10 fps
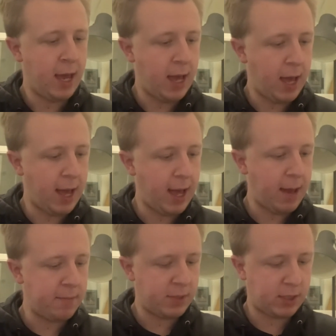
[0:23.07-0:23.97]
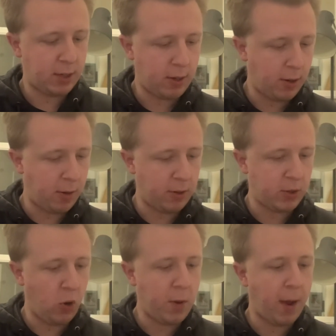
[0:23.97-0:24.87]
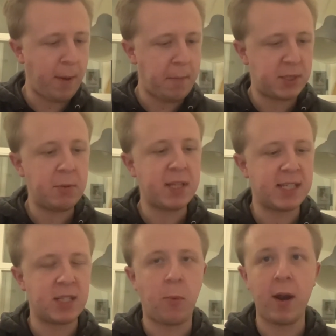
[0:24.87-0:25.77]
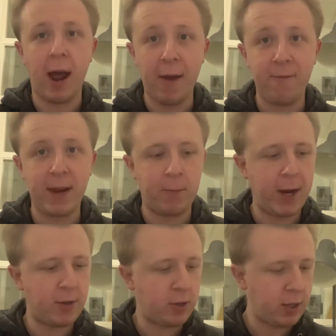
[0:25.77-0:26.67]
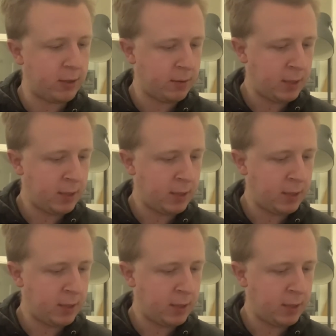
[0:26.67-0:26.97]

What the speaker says: So I'm going to open up. I'm assuming this is the one I think I'm waiting on.